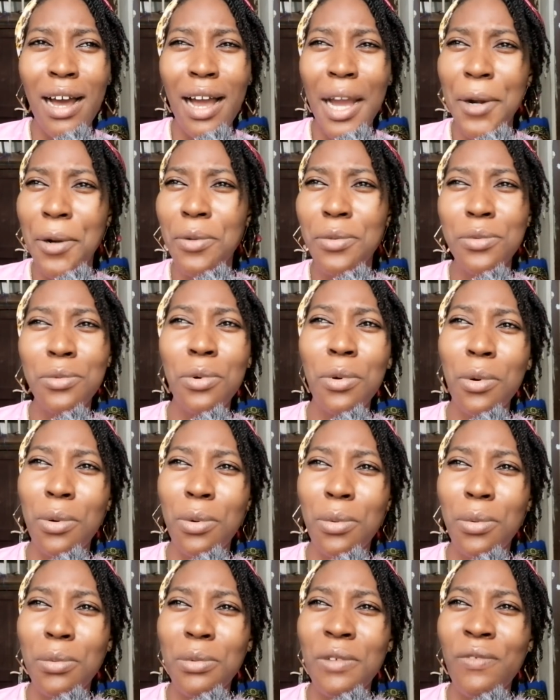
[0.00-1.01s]
I don't
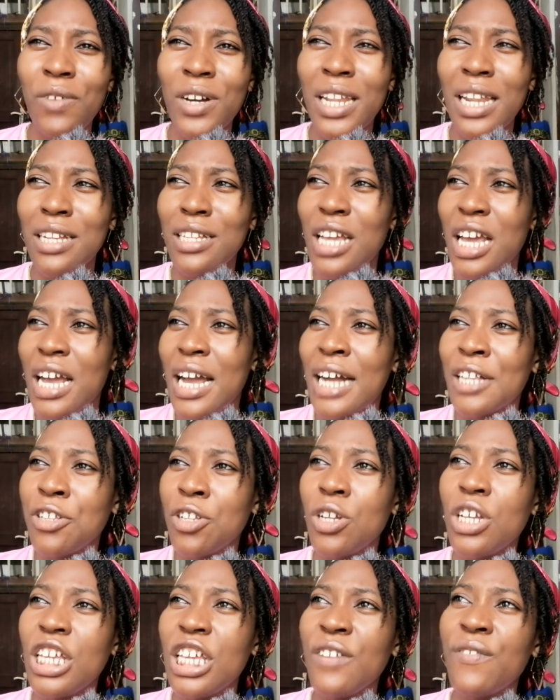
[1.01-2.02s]
know, I don't
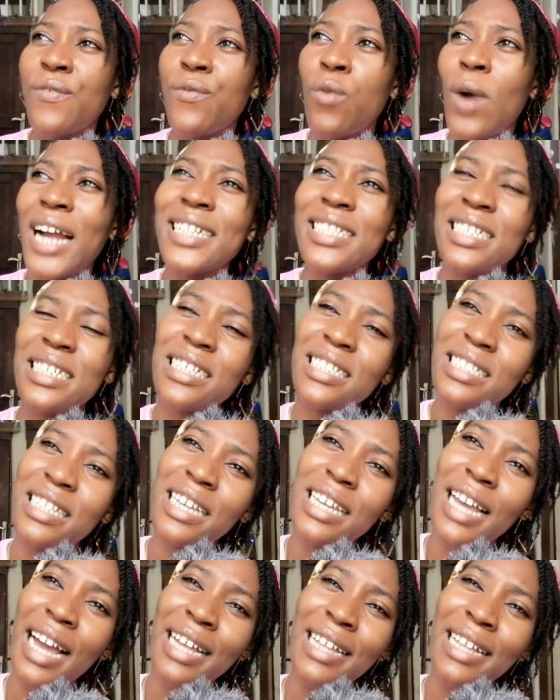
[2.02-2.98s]
know if, why didn't they,